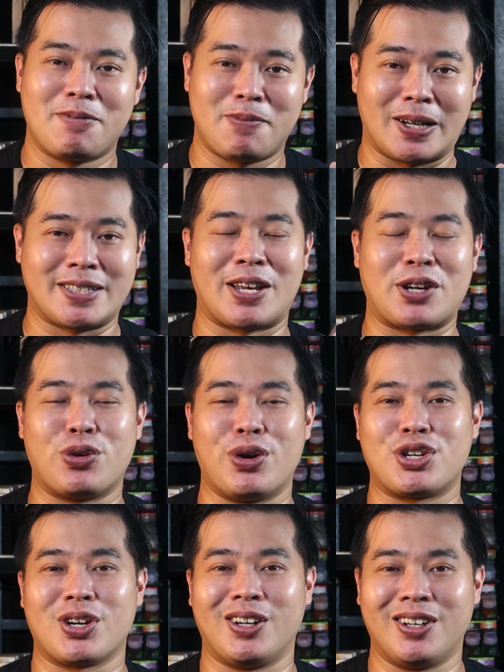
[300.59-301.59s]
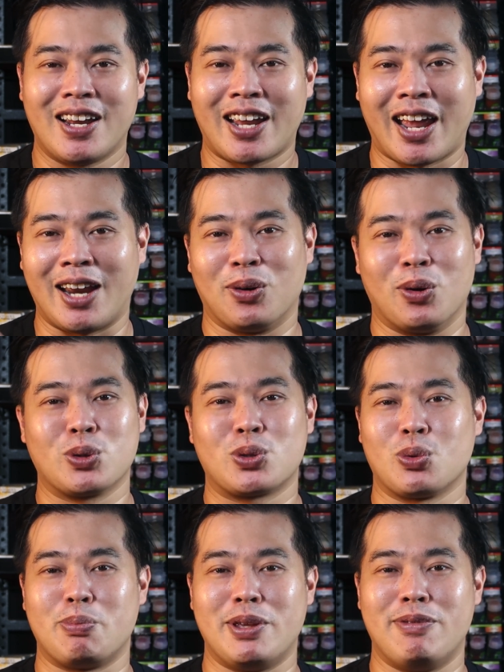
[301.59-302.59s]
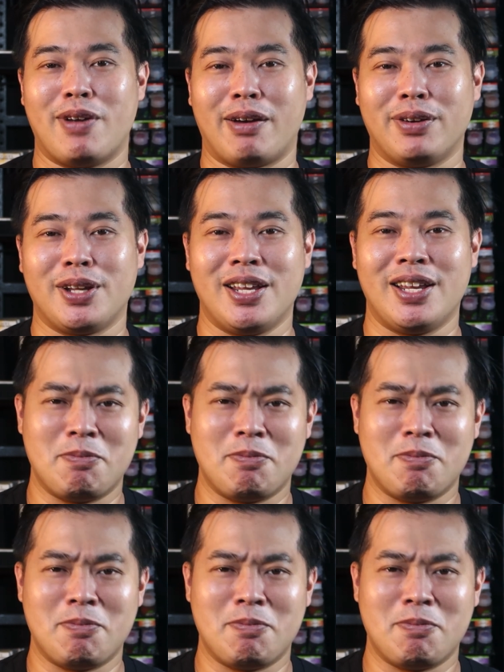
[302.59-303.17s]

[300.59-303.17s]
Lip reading: But saturation can also be very